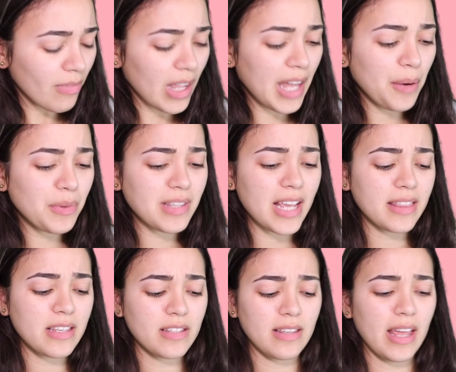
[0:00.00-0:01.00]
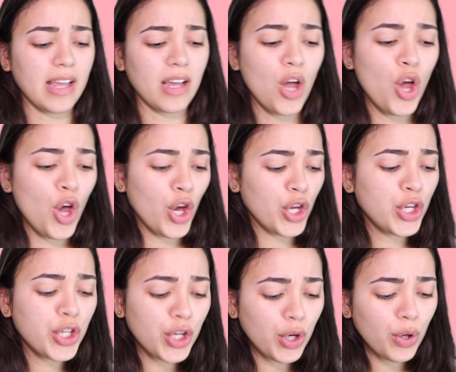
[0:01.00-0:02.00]
and it was like this like
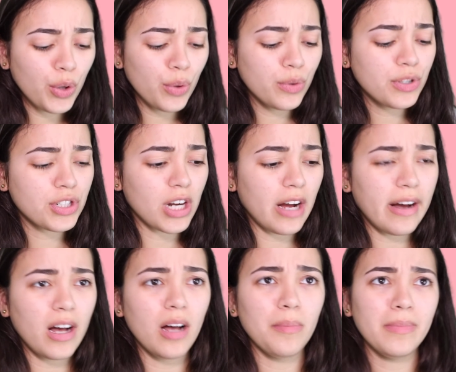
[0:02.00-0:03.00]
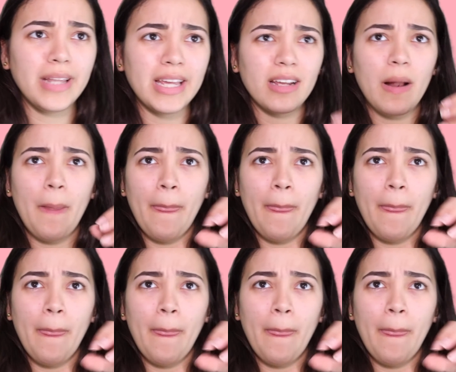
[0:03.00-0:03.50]
huge like